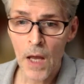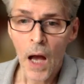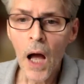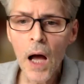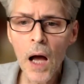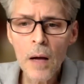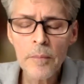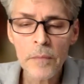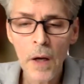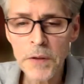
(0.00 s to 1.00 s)

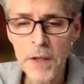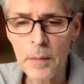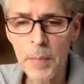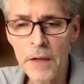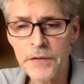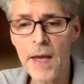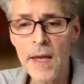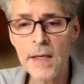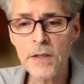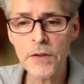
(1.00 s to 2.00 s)
Okay, about the
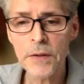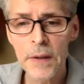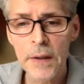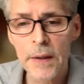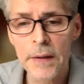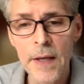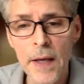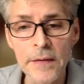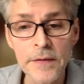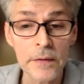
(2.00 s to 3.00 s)
age. Yeah,
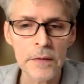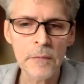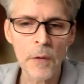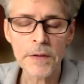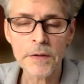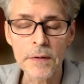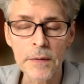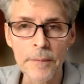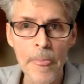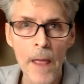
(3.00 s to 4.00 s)
that's a good
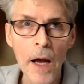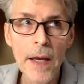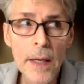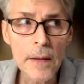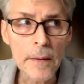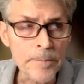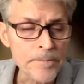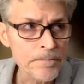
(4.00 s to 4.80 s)
question. I had